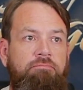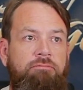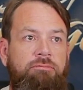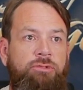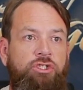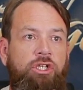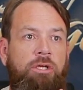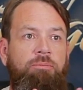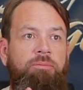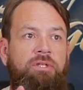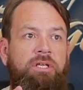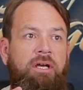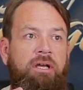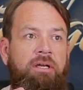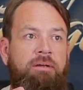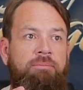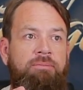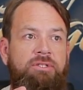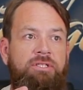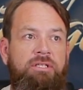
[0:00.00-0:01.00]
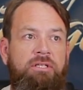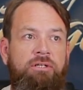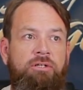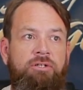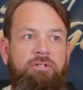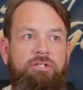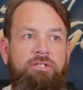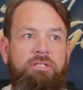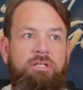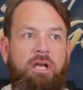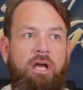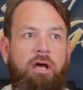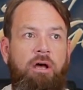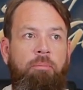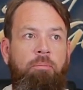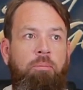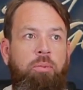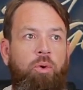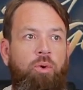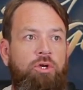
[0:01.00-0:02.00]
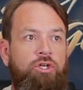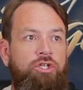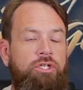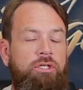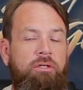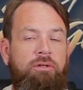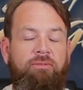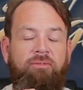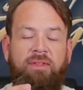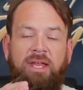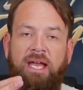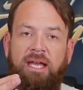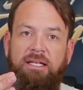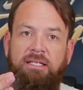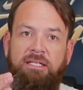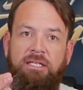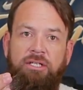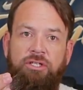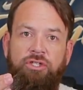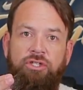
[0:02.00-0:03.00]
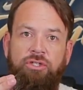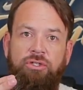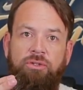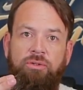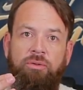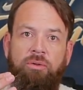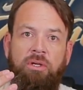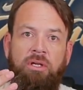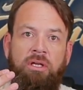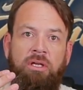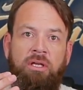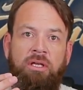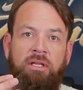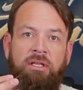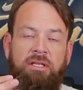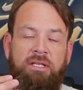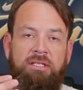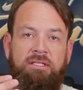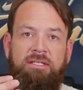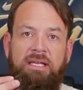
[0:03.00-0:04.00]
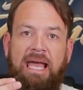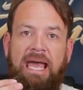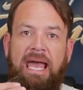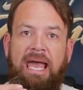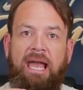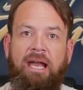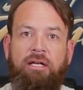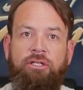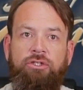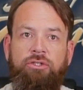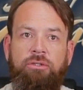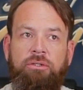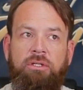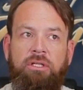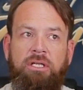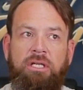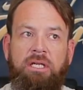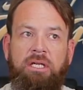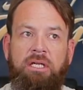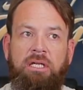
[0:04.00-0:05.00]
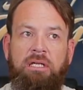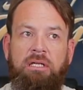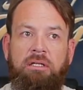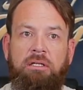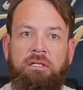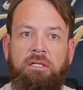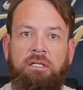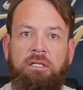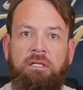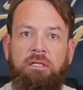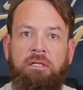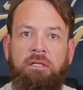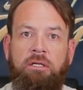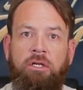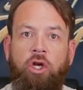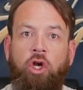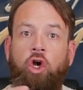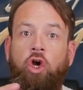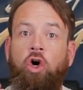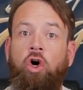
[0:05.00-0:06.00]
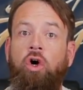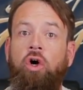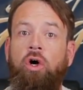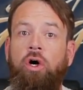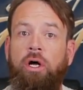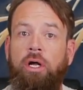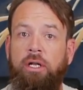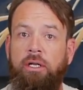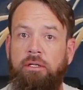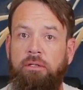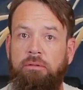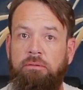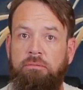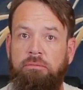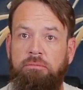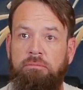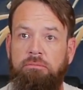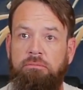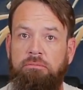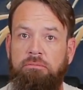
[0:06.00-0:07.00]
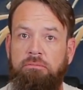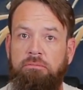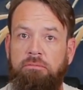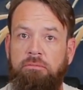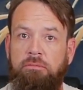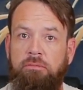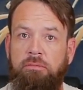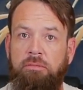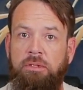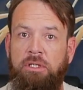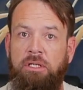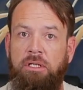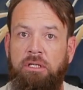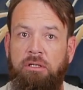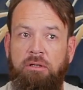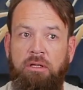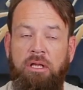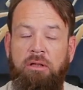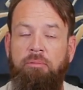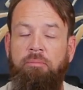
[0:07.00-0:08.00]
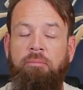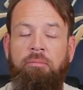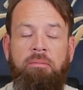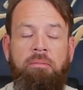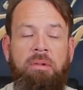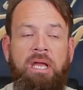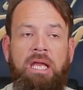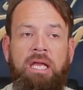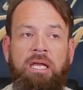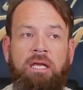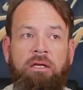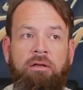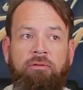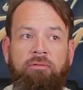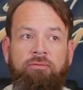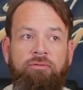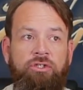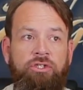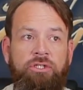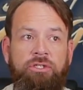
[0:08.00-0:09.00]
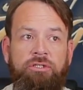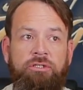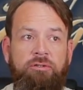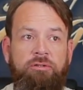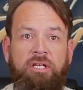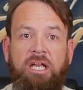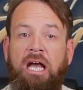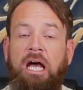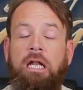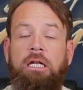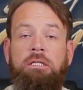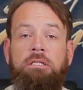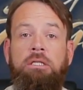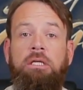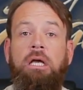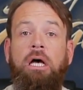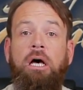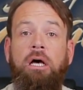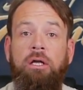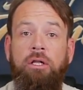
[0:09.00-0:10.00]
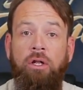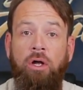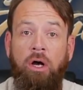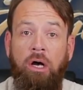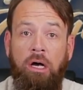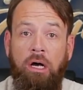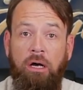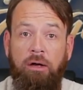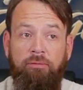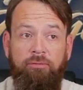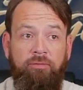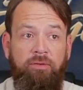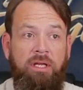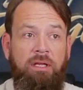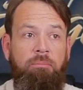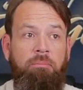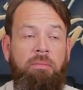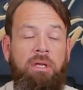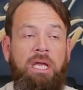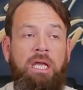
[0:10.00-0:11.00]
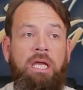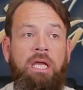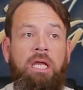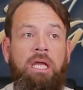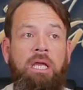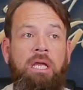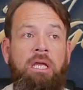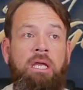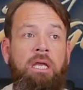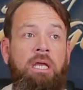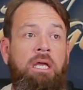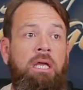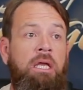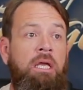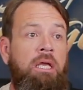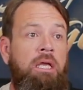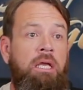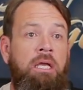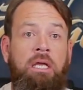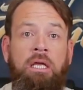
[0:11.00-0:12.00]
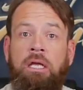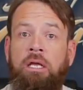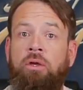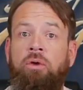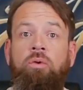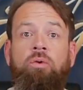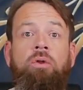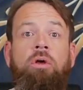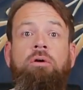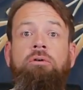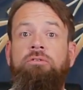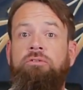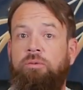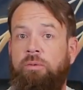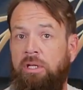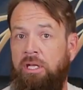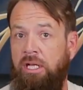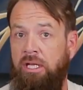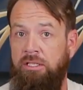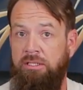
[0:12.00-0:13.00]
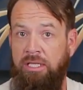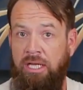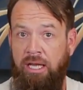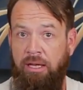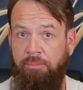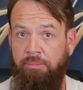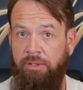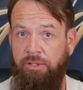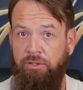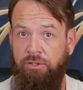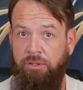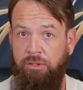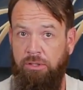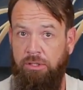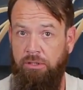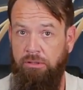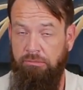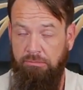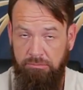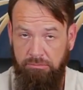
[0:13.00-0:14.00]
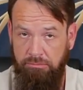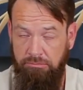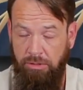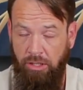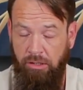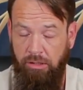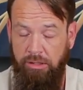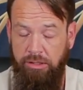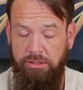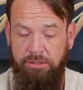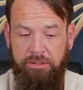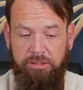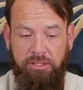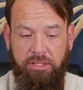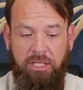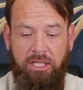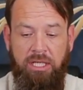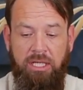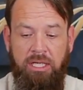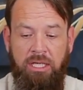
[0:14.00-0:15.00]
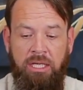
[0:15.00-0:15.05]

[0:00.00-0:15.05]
Sometimes there's a portion of that tissue that's actually gone. It may have just gotten cut off. Who knows what has happened to it, honestly.